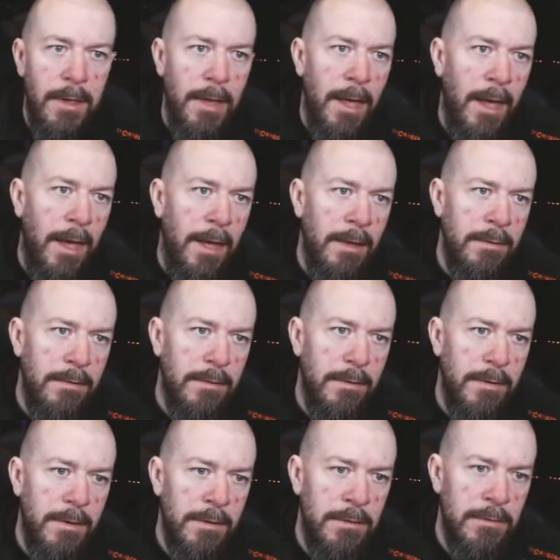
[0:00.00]
And
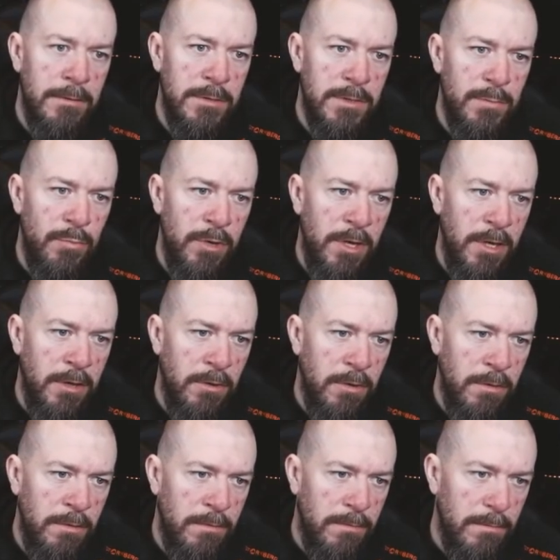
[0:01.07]
it looks pretty
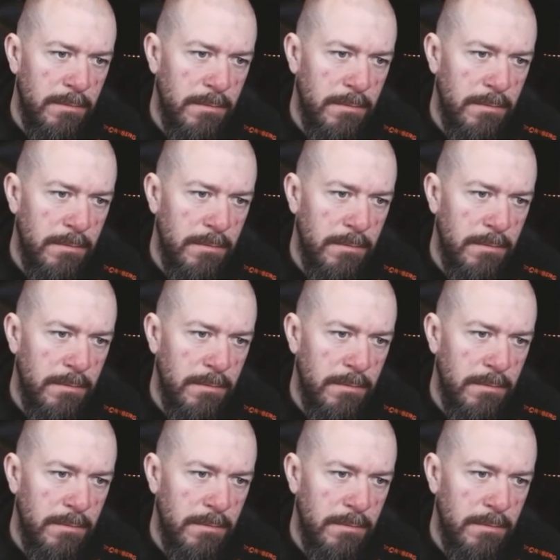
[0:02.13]
good.